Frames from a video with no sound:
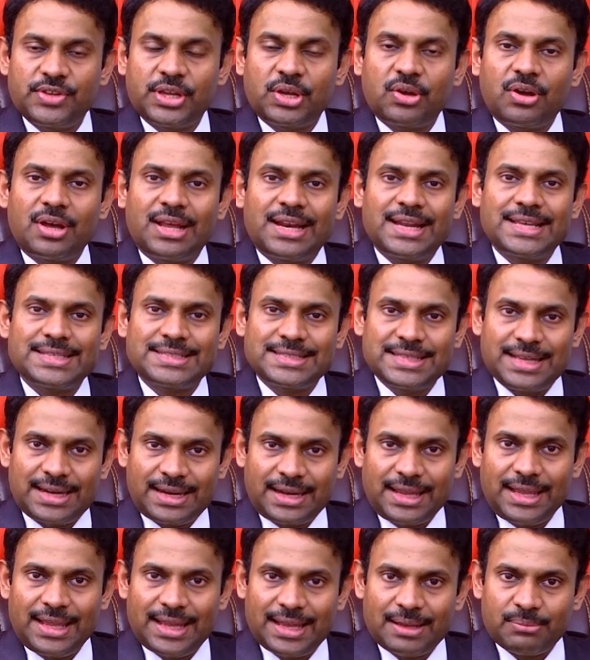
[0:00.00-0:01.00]
we call as the
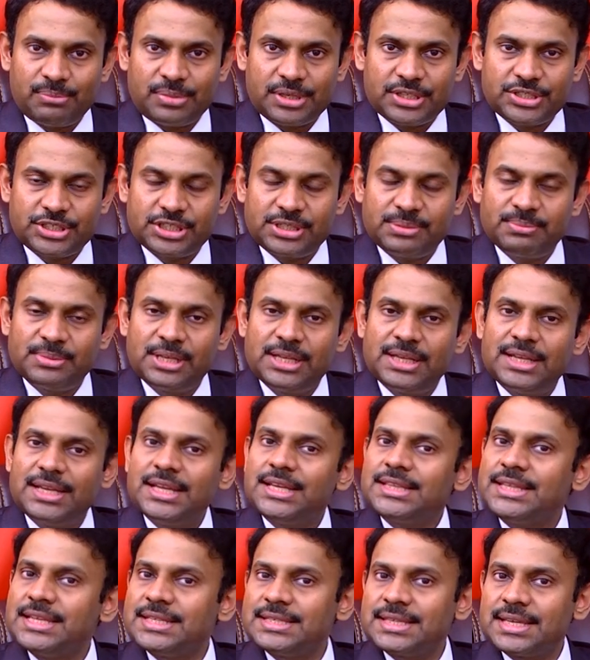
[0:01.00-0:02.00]
rehab regime.
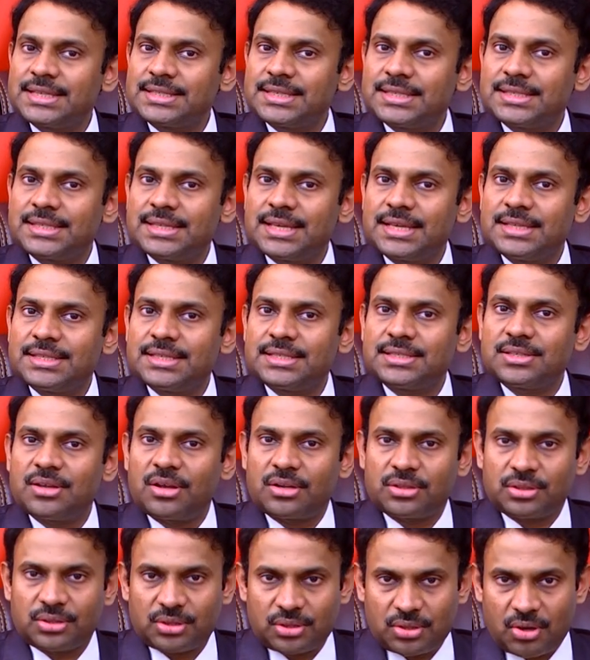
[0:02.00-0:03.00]
These exercises
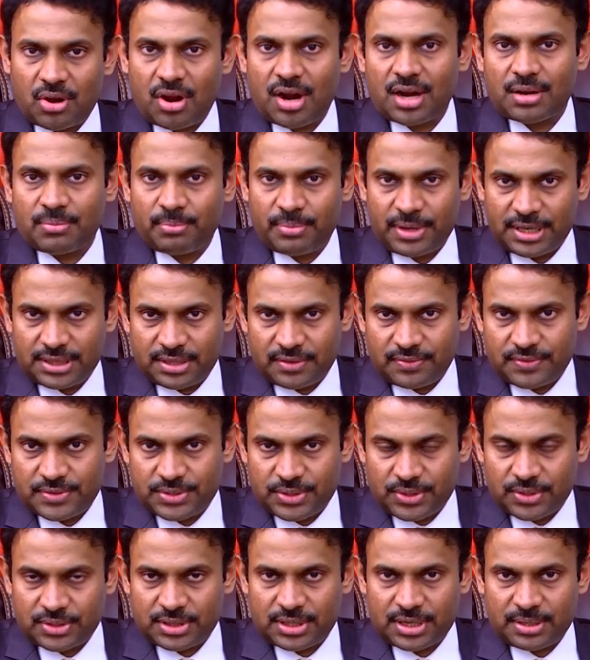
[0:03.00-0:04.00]
are taught by the
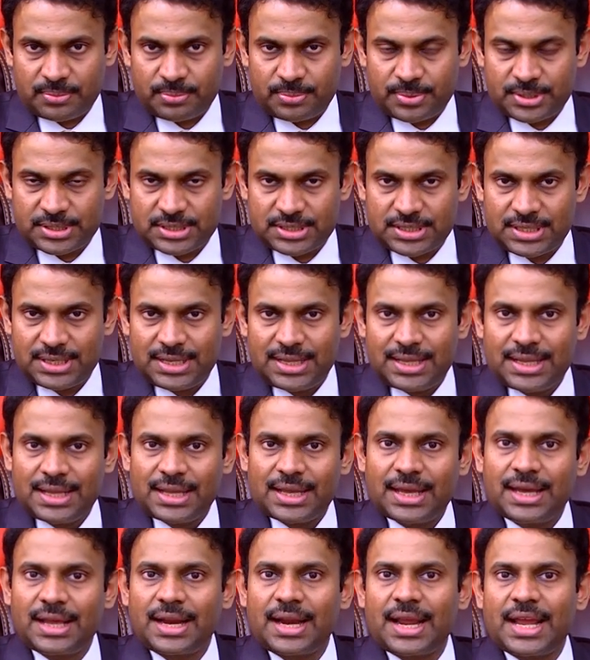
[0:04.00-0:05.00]
physiotherapist.
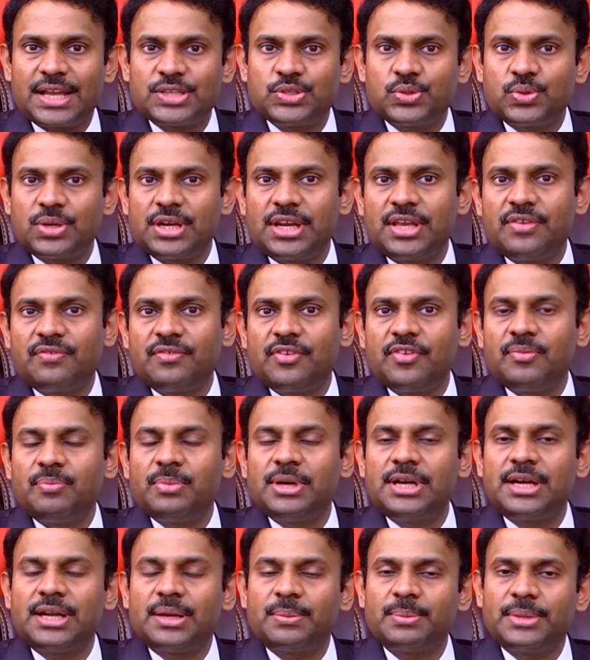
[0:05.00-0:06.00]
Gradually, we
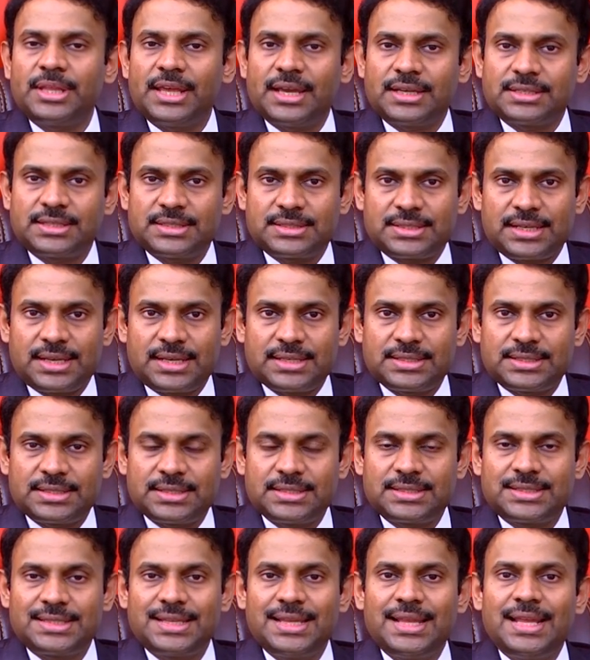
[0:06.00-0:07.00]
build up the
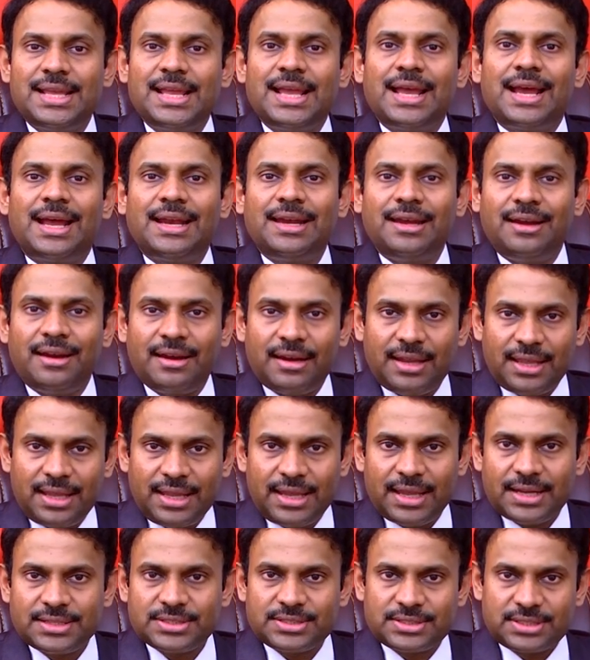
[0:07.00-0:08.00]
exercises and
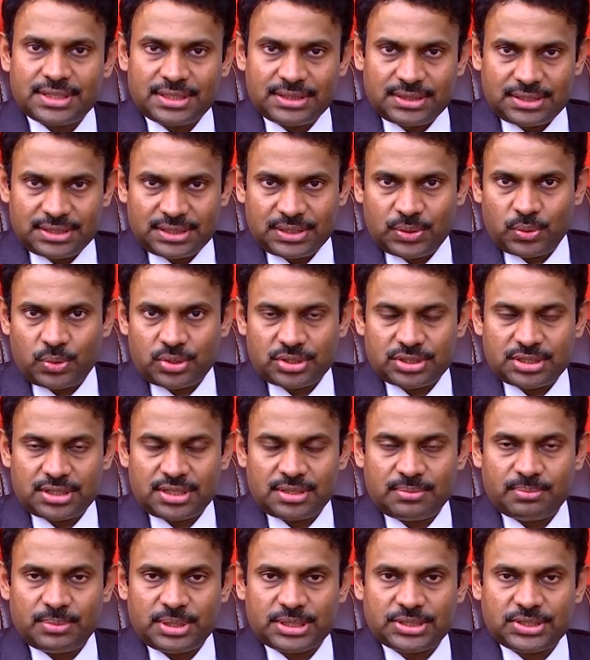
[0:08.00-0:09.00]
regain strength in the
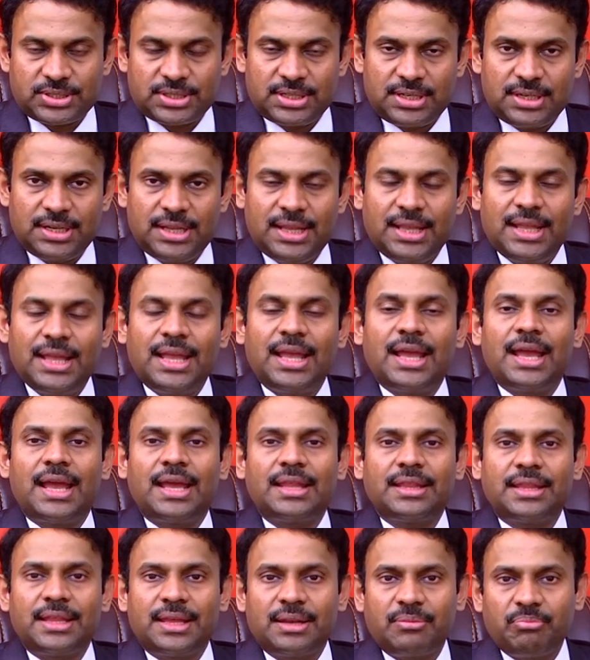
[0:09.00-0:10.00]
original muscle
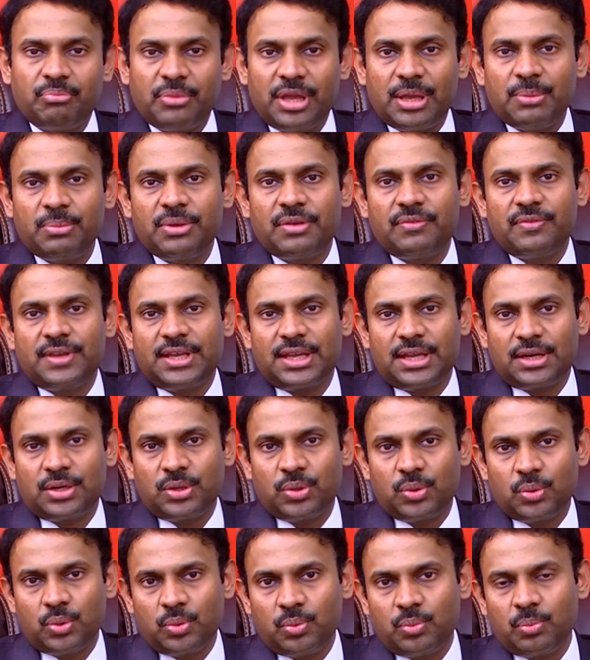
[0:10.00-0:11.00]
and then maybe we
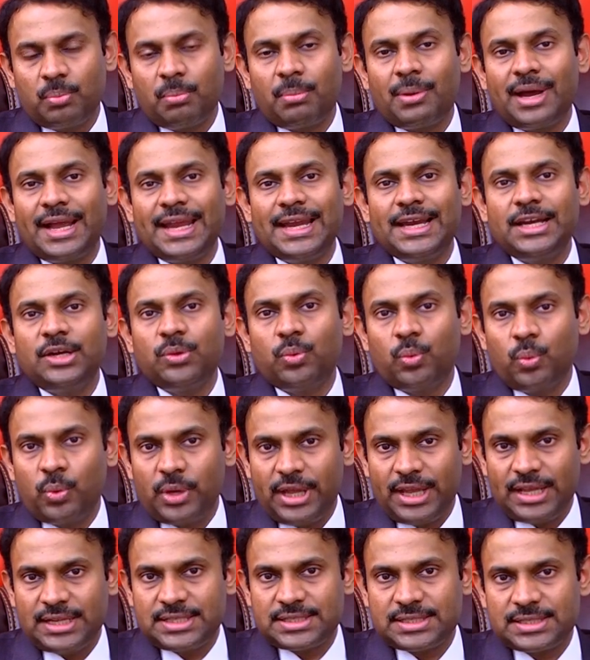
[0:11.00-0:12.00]
can do mild
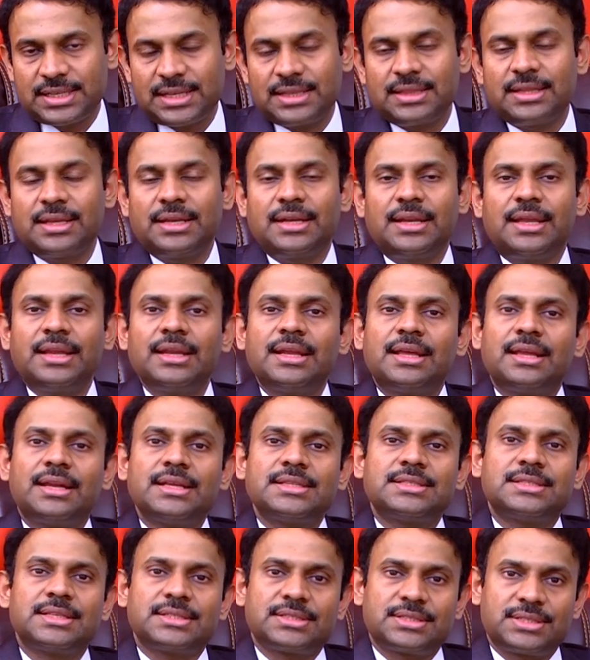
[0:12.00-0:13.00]
weights and then
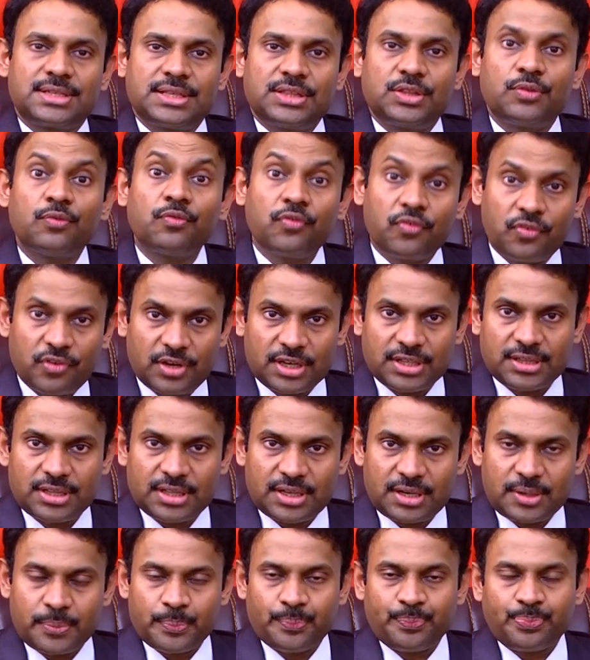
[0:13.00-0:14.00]
increase the strength
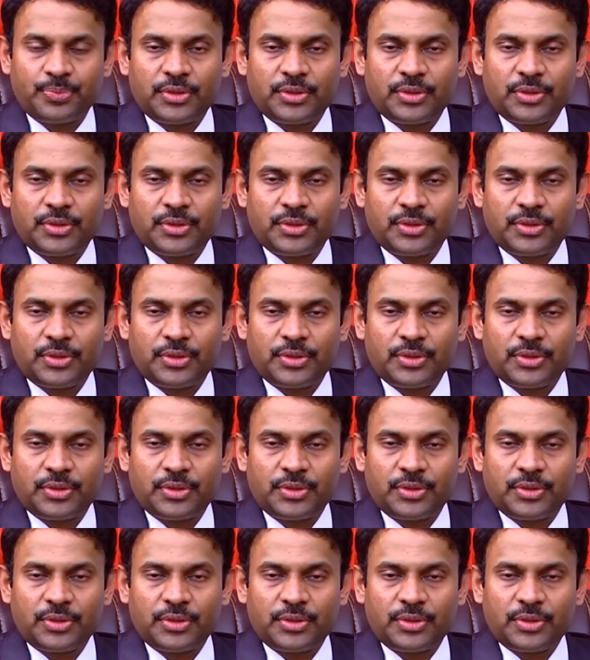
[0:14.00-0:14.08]
further